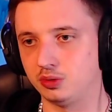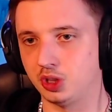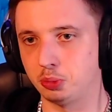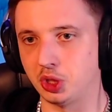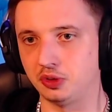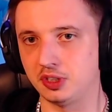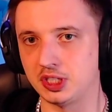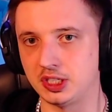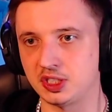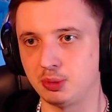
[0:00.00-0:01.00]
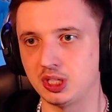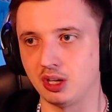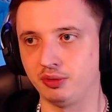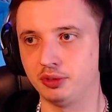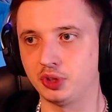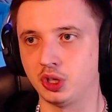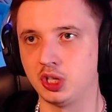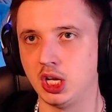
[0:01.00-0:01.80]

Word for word: about internet speed, I have lived on